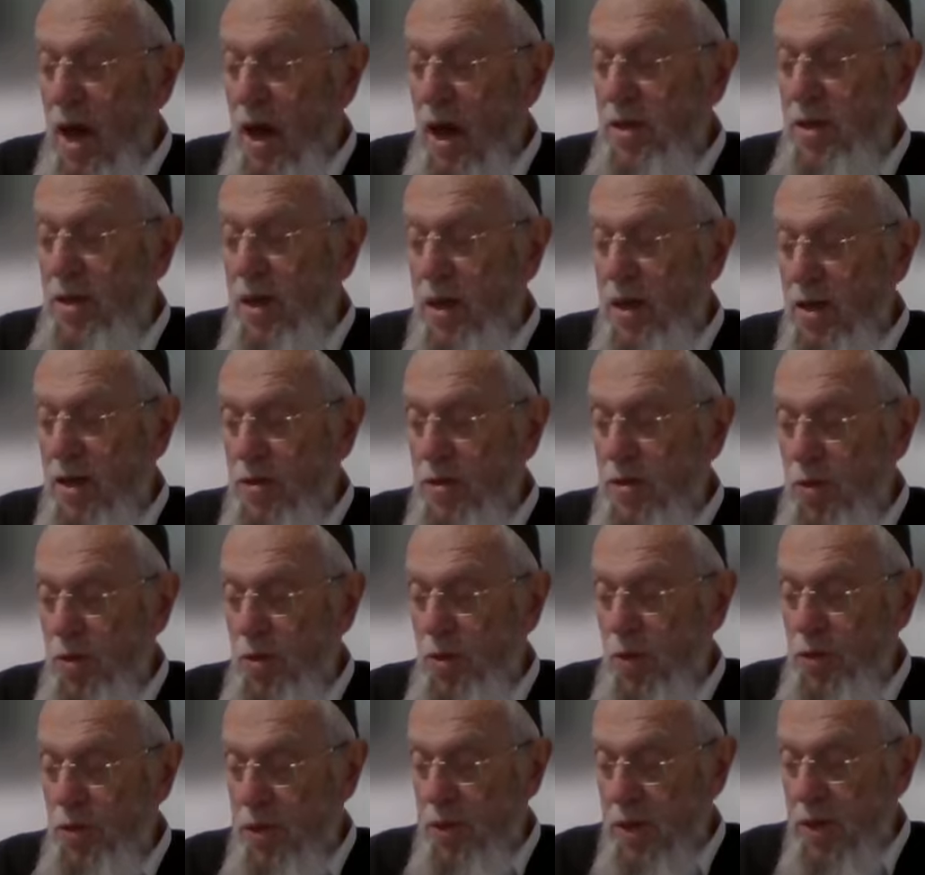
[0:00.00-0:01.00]
other to
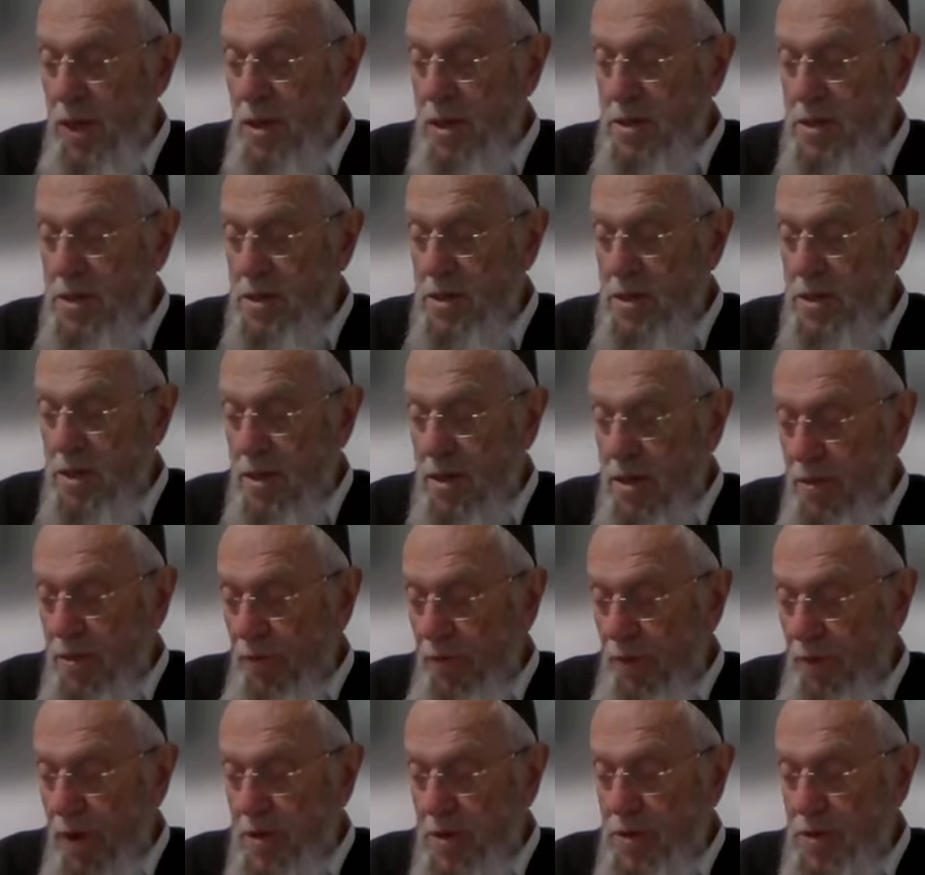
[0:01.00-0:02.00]
do things,
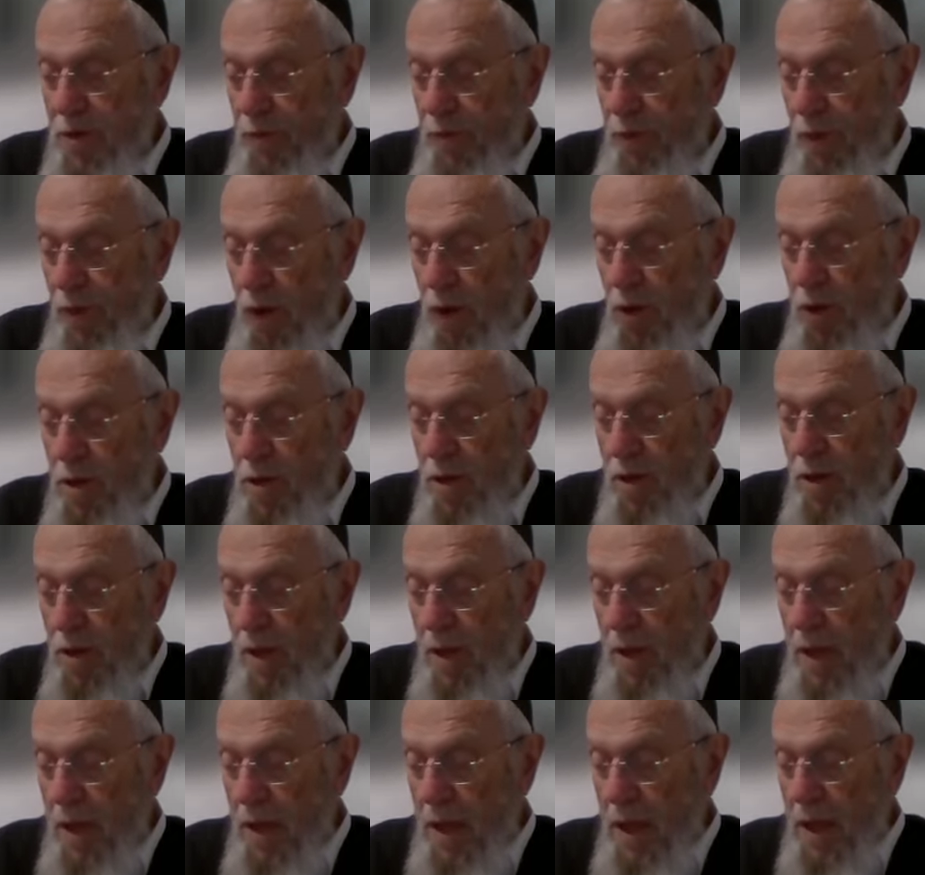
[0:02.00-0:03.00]
first of all,
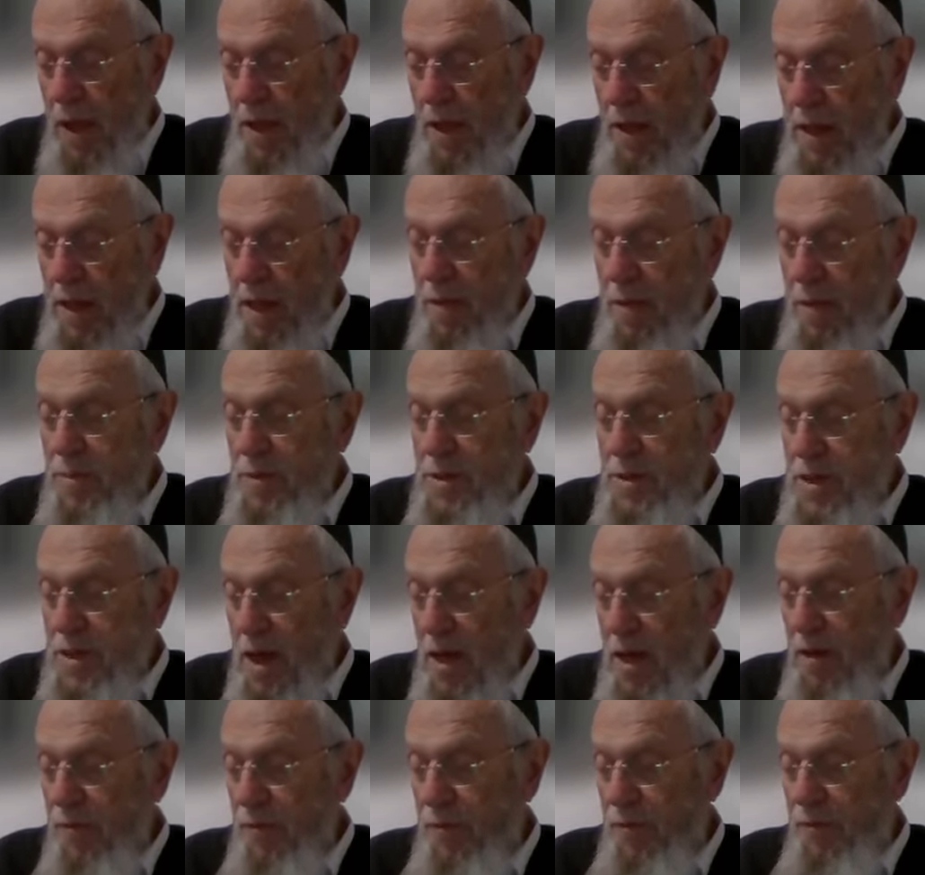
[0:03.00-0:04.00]
he
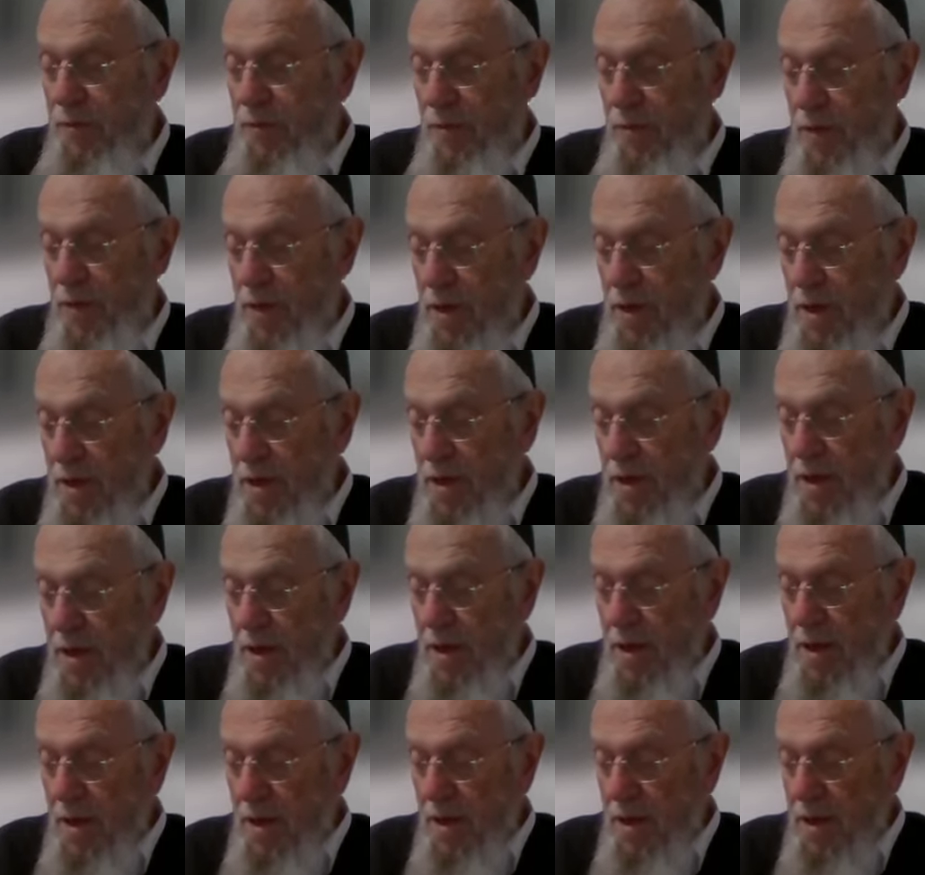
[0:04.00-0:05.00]
himself
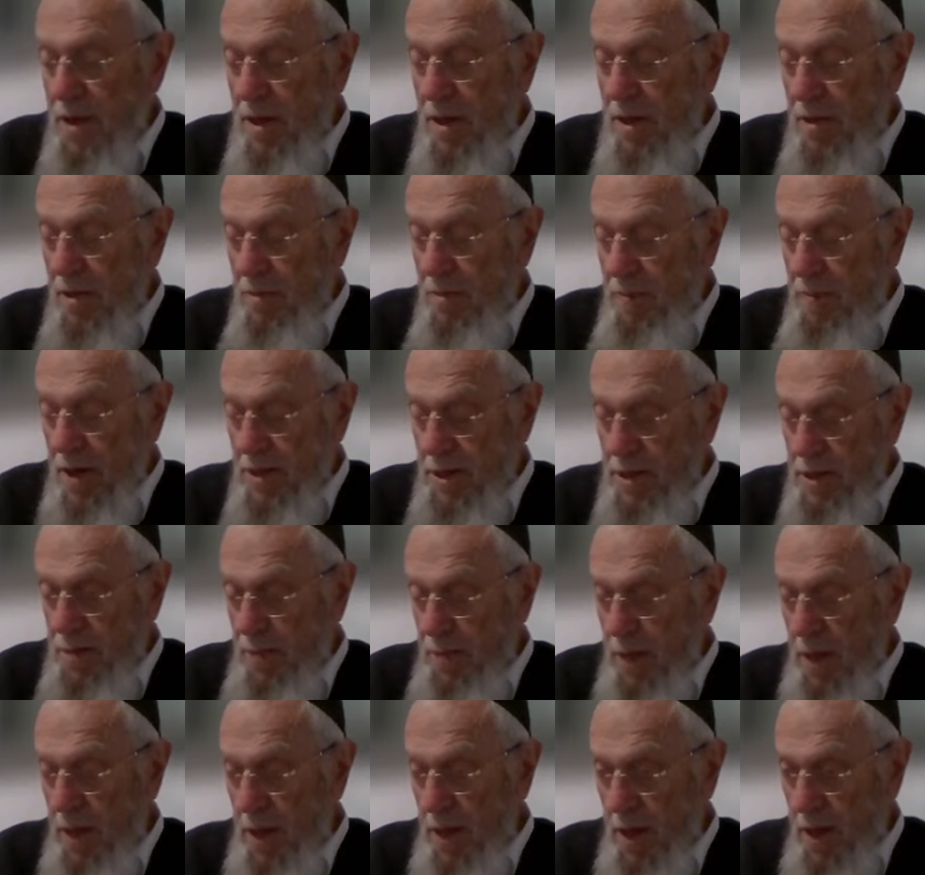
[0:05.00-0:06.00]
must
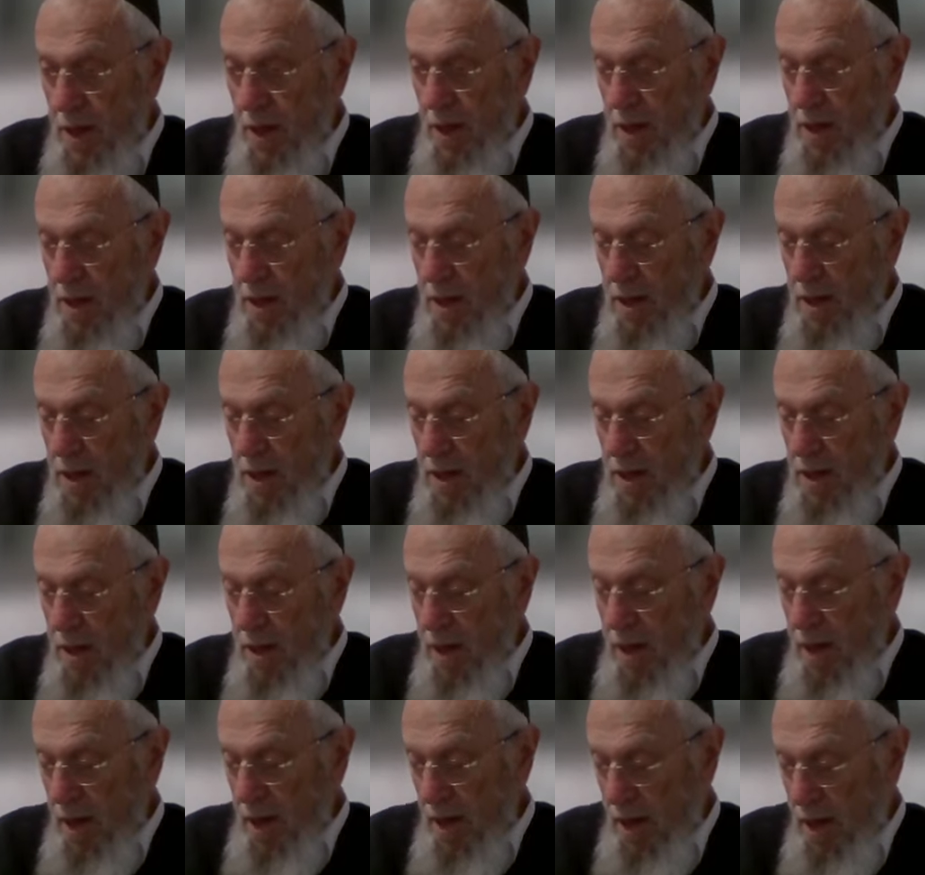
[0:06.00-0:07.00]
be
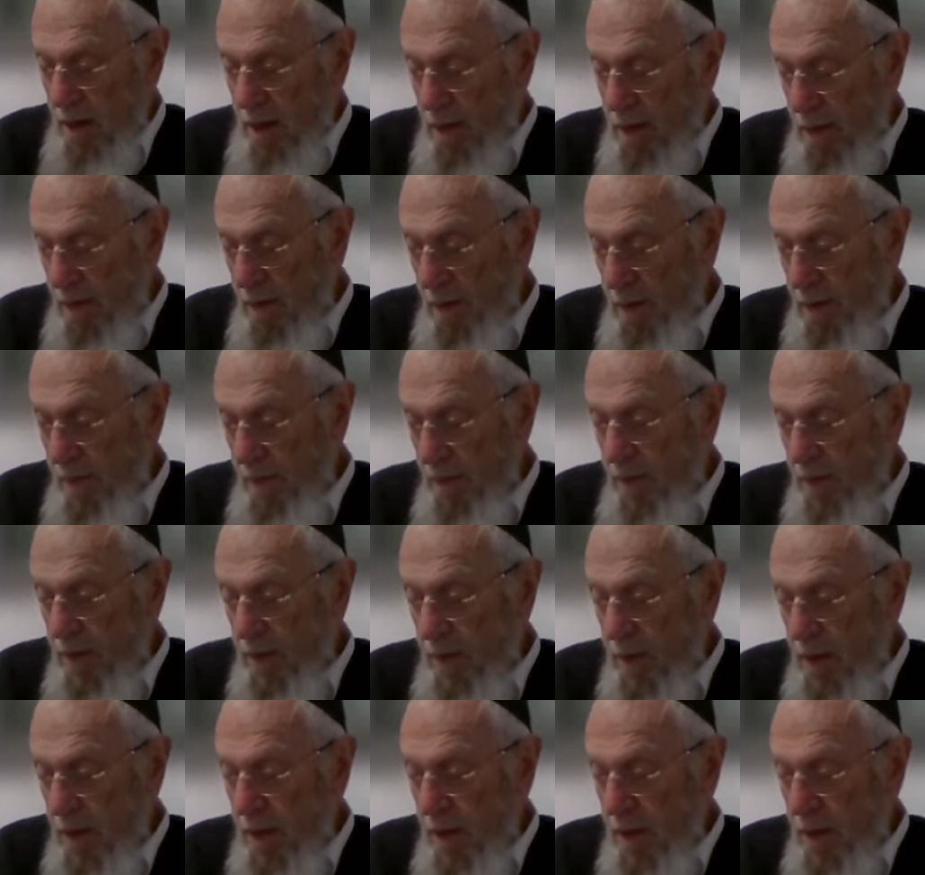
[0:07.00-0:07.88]
um,